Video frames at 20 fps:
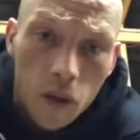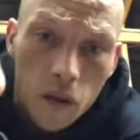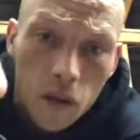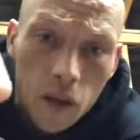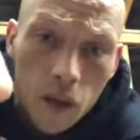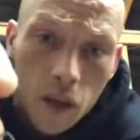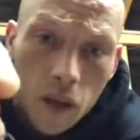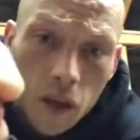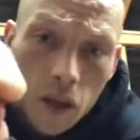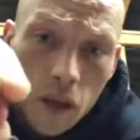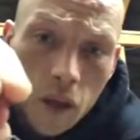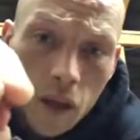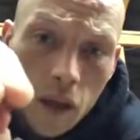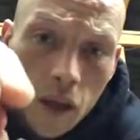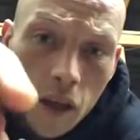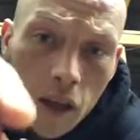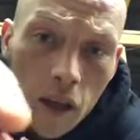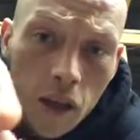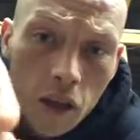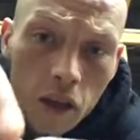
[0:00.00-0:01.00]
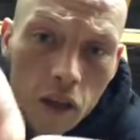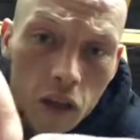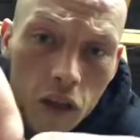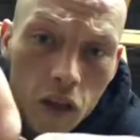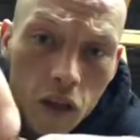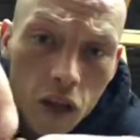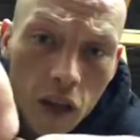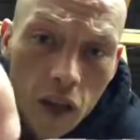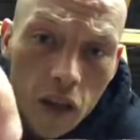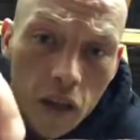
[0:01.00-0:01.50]
you see, and I just
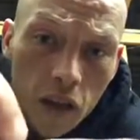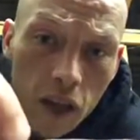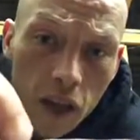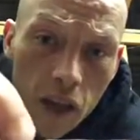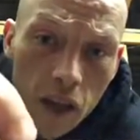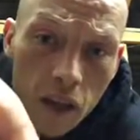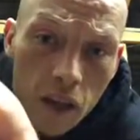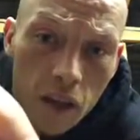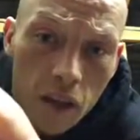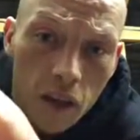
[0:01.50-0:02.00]
adjust it